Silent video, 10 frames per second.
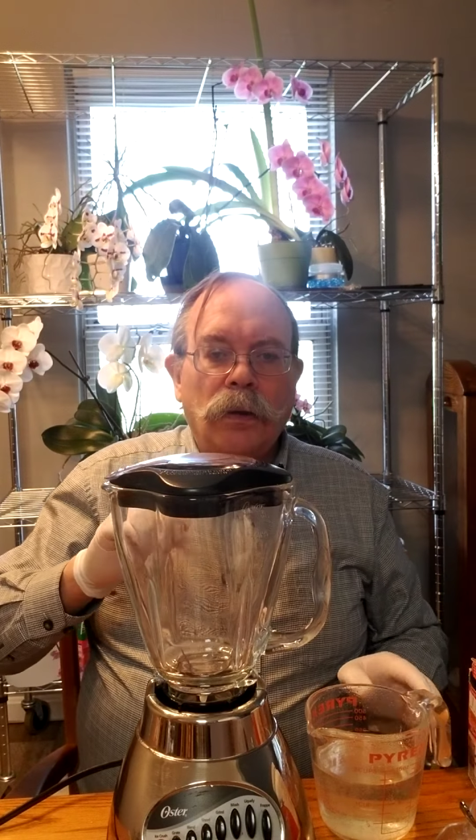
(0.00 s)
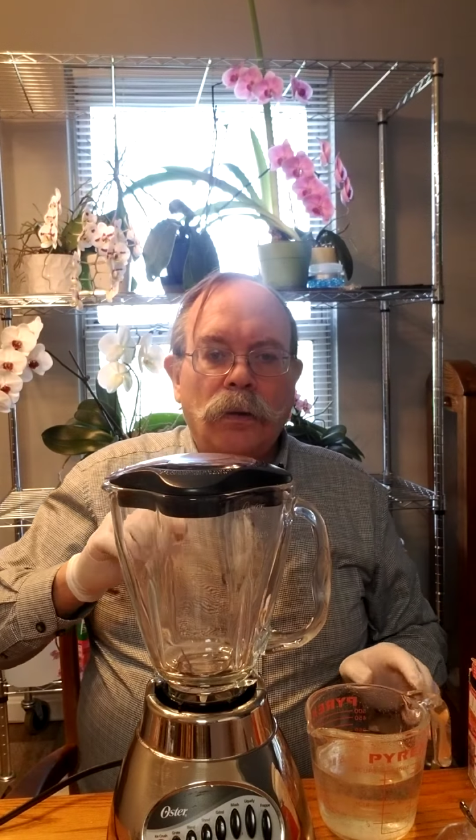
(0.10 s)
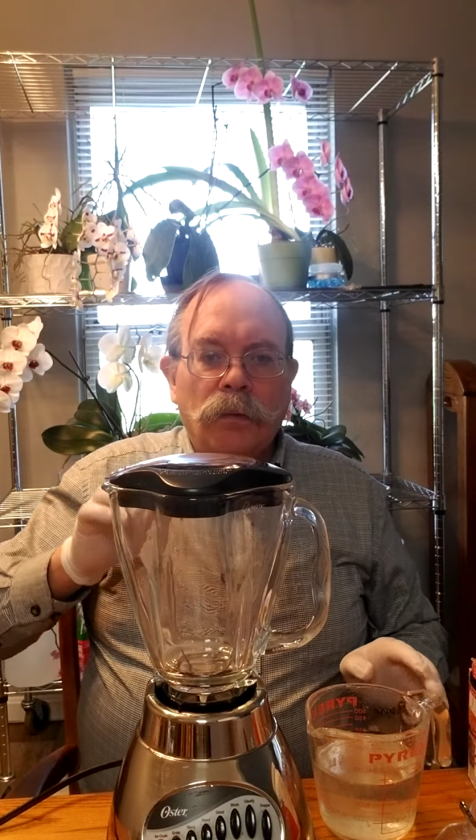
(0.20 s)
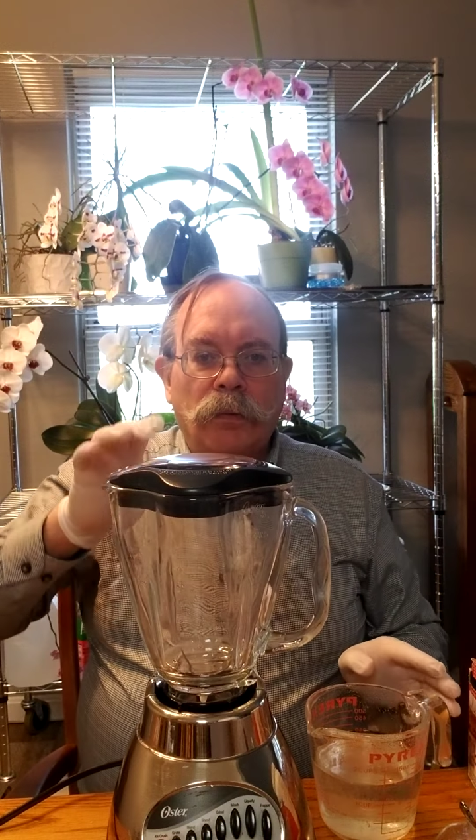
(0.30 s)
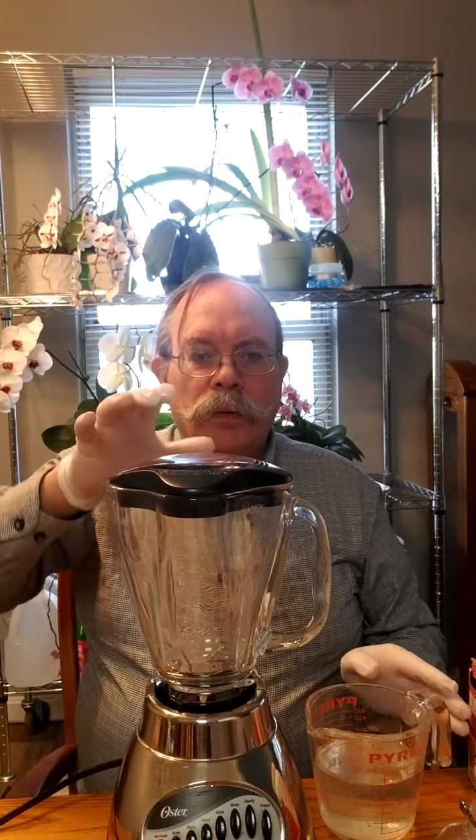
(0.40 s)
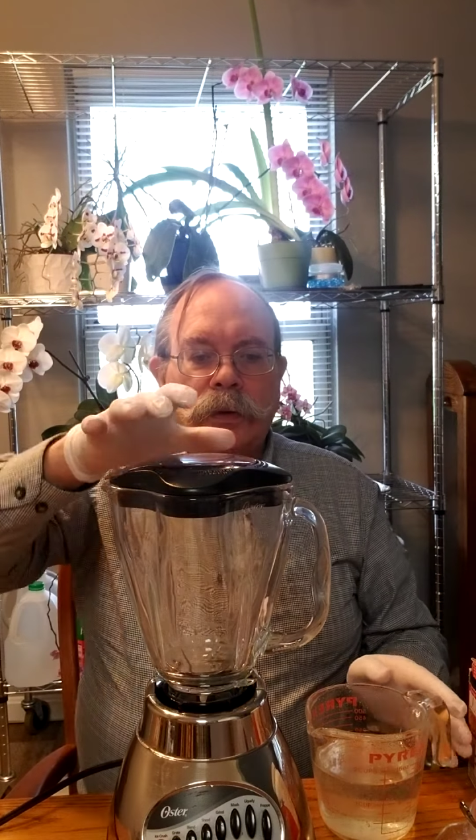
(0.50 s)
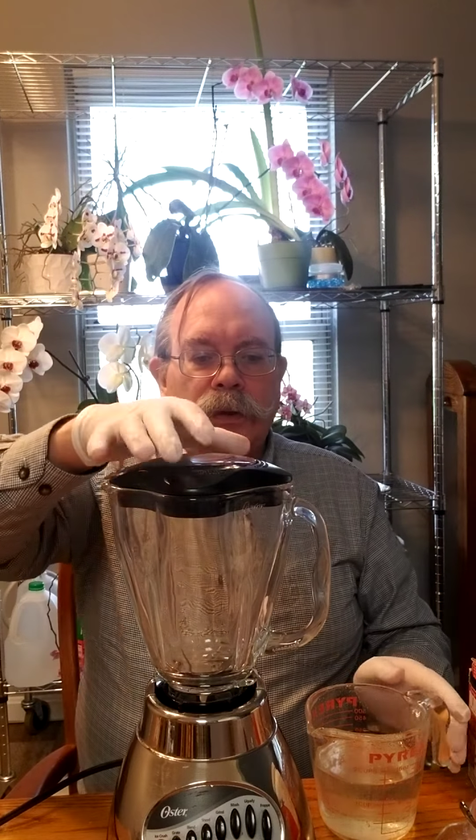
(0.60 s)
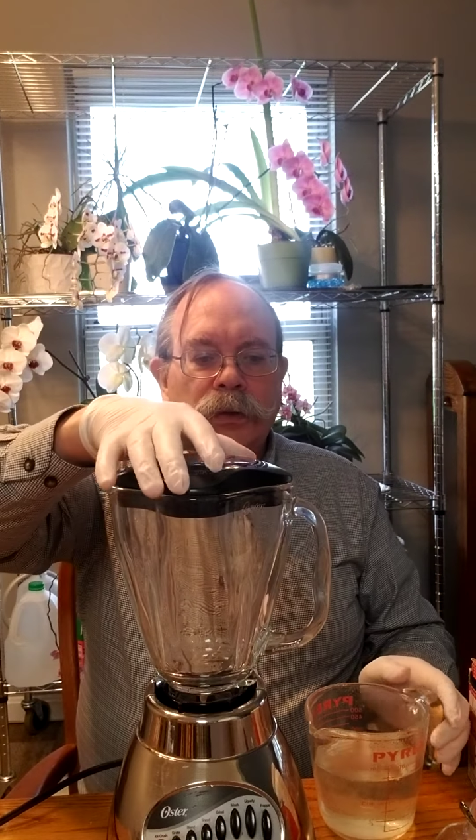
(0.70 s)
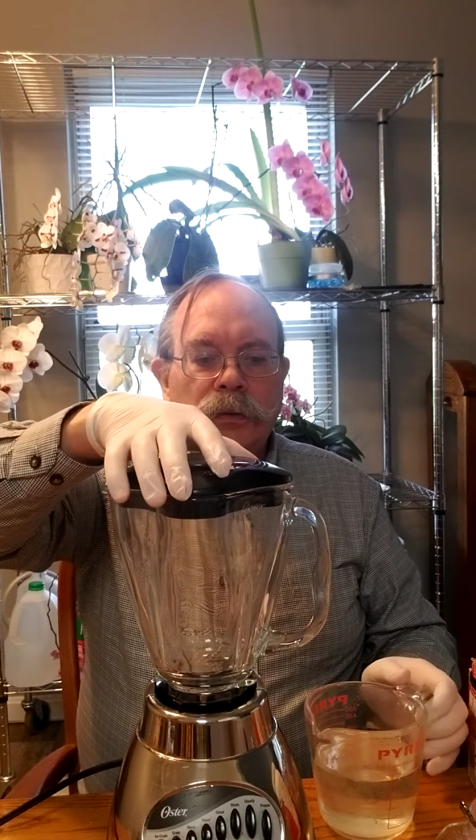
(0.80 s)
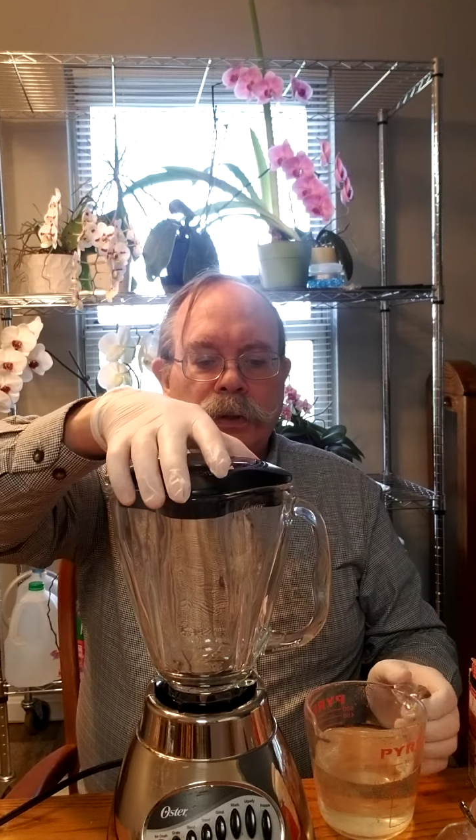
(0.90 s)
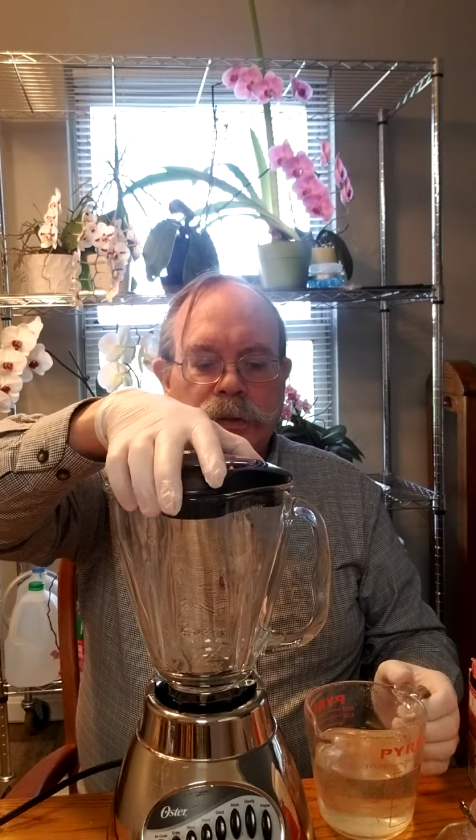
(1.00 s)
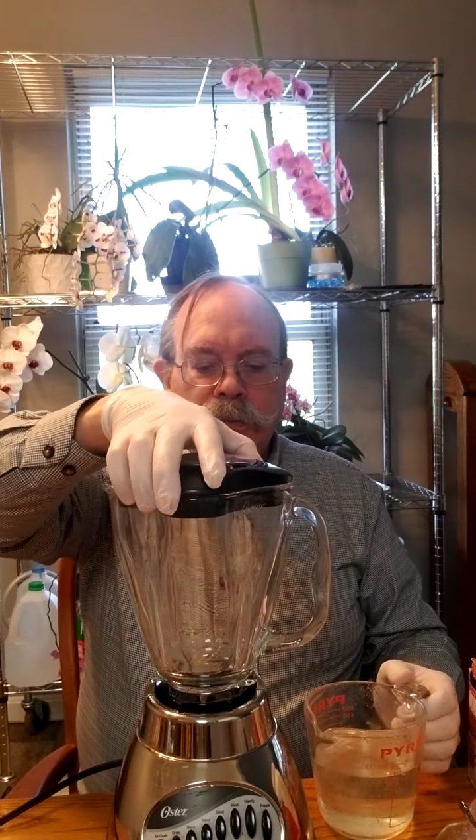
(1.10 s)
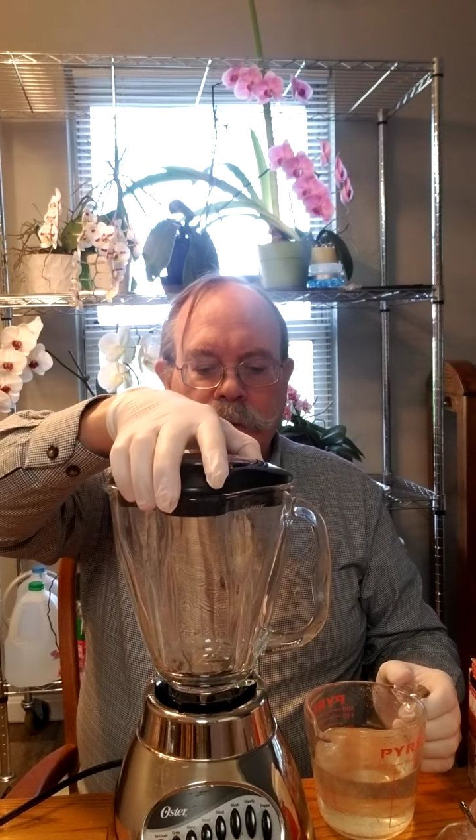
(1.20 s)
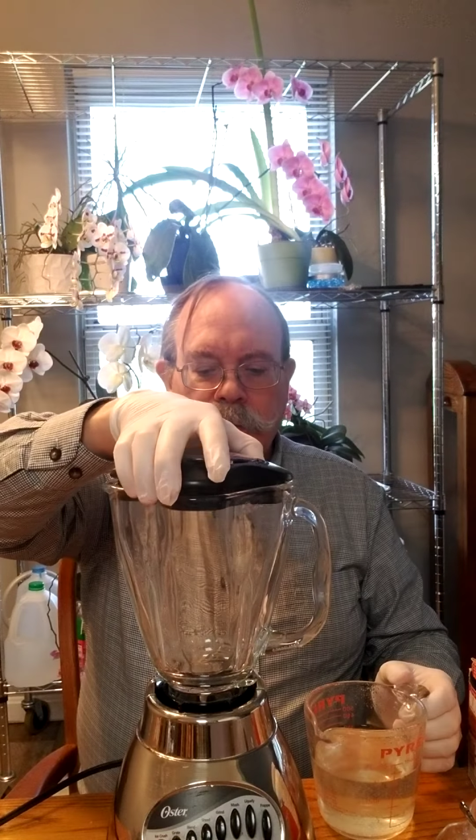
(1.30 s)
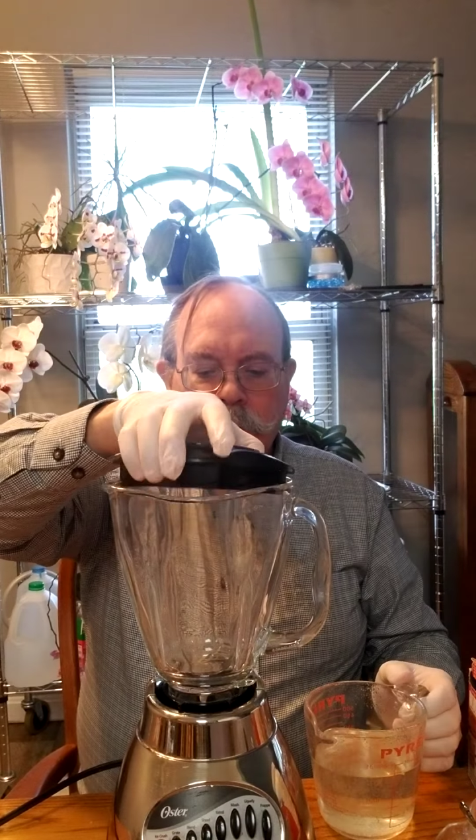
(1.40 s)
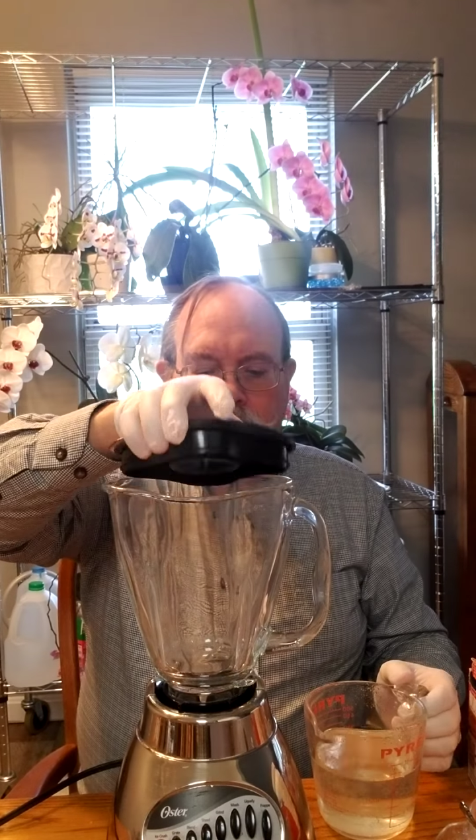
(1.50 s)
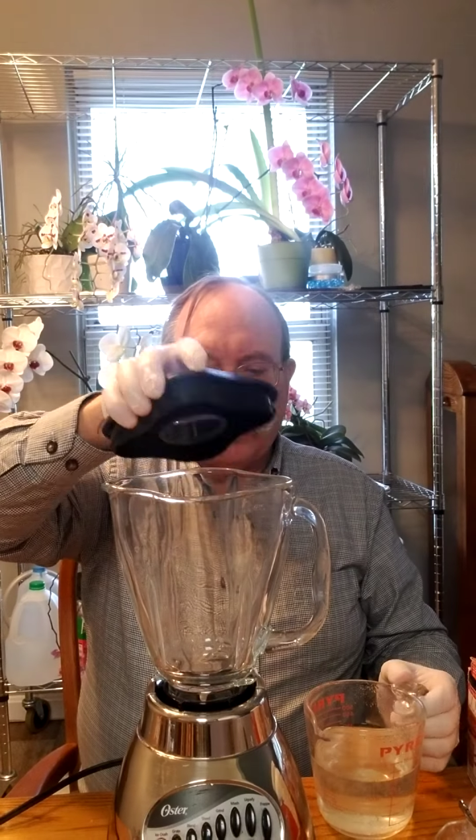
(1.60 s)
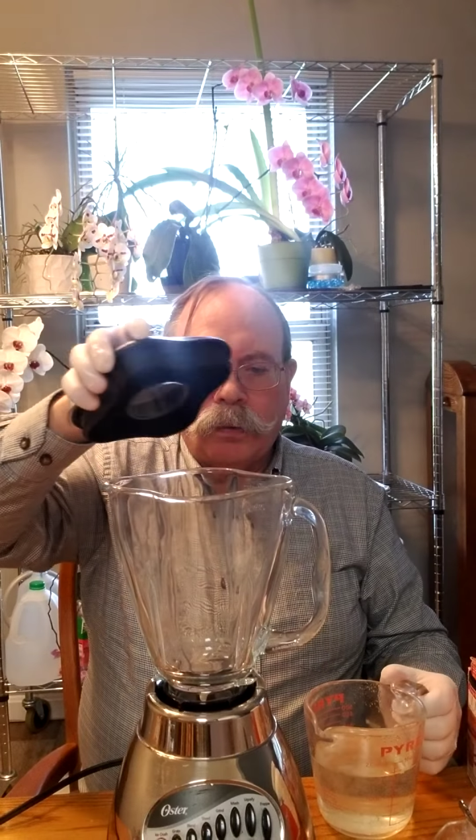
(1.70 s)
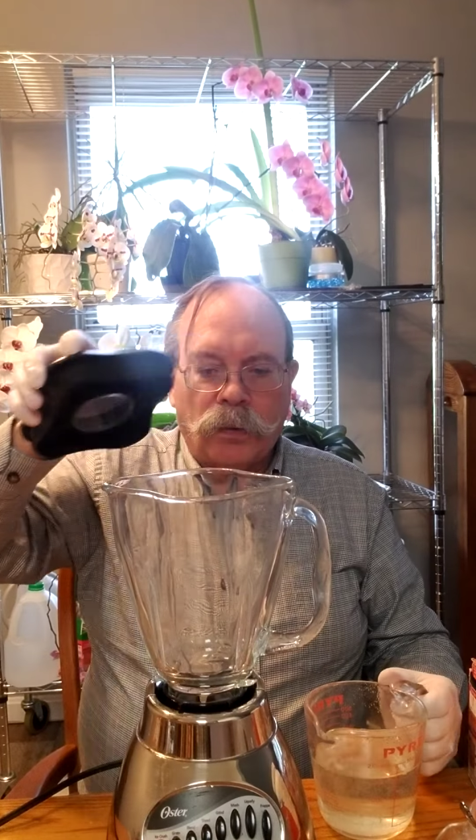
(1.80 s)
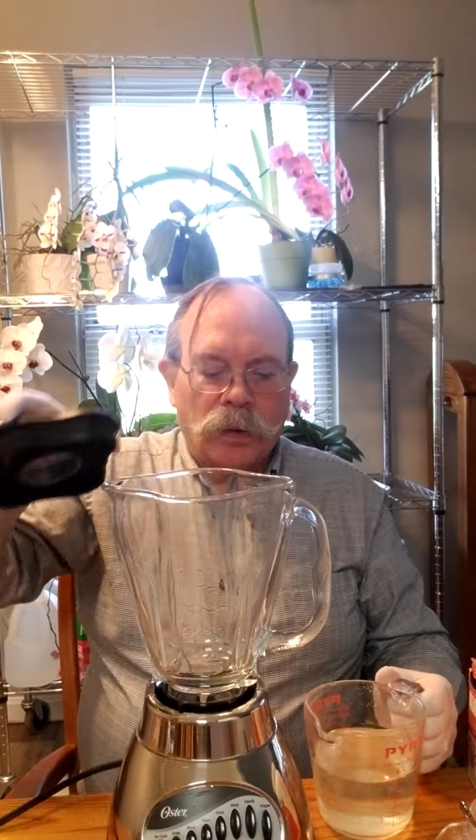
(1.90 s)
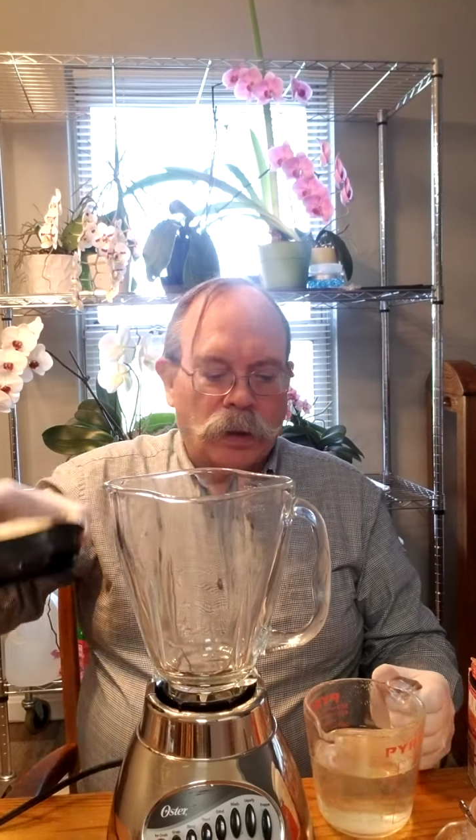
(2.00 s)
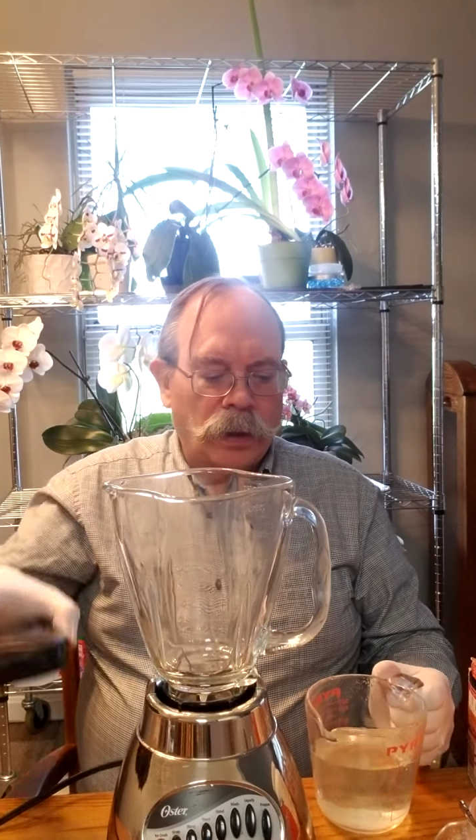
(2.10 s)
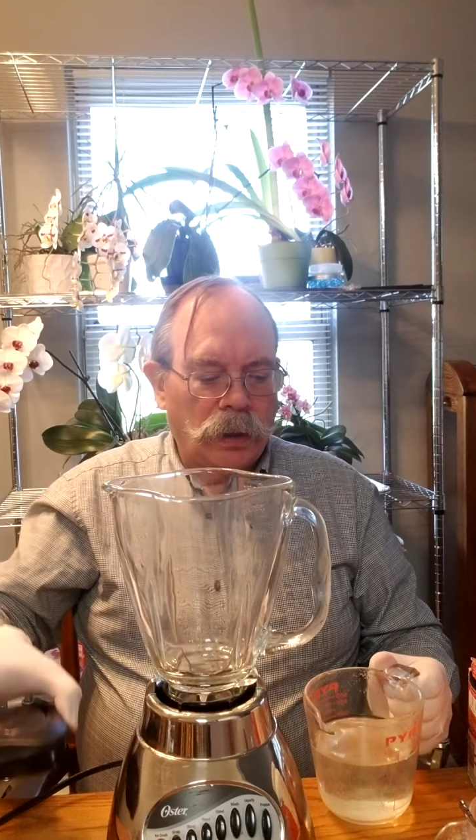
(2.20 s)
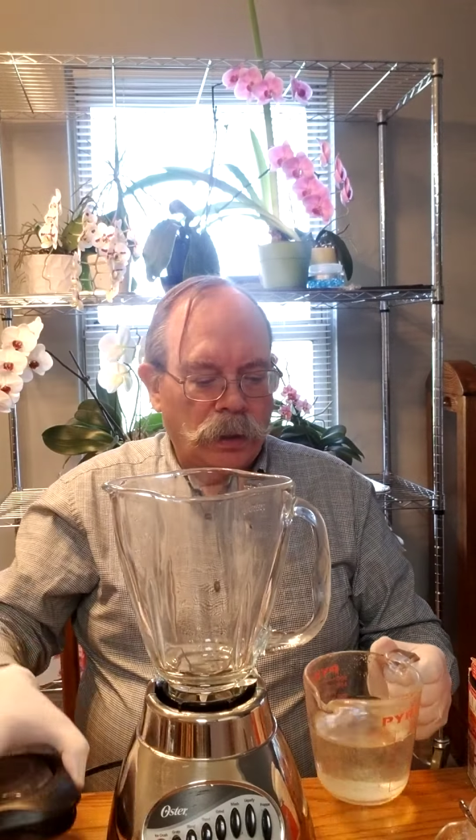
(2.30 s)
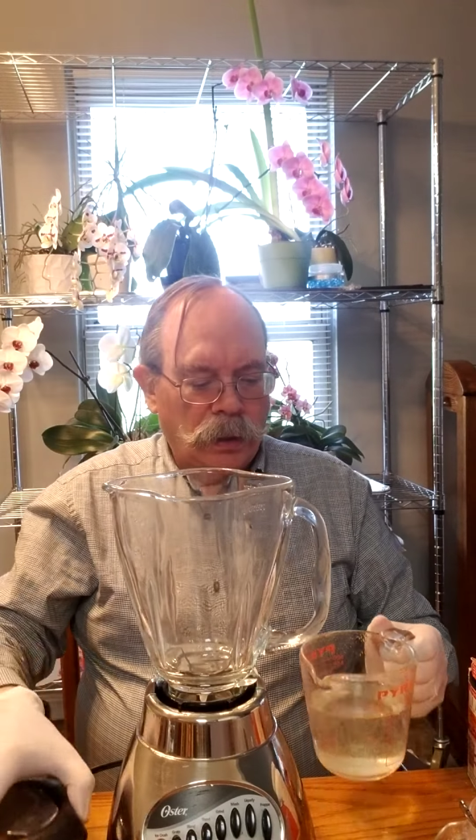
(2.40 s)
what we will do is we will pour